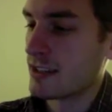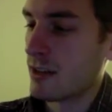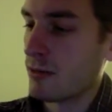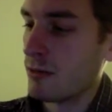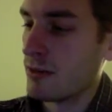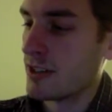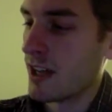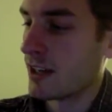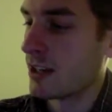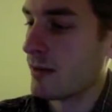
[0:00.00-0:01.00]
that we'll be
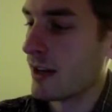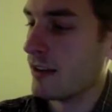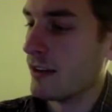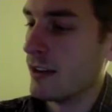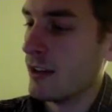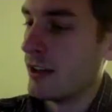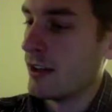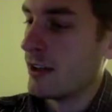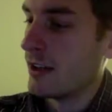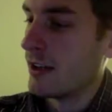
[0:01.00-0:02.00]
talking about
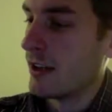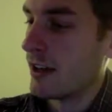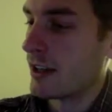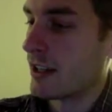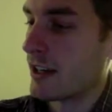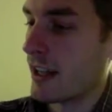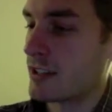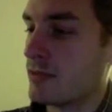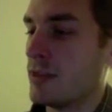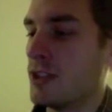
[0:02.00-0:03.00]
and a
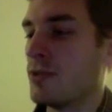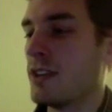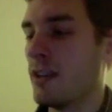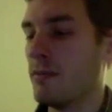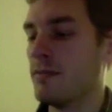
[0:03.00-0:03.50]
connection between them.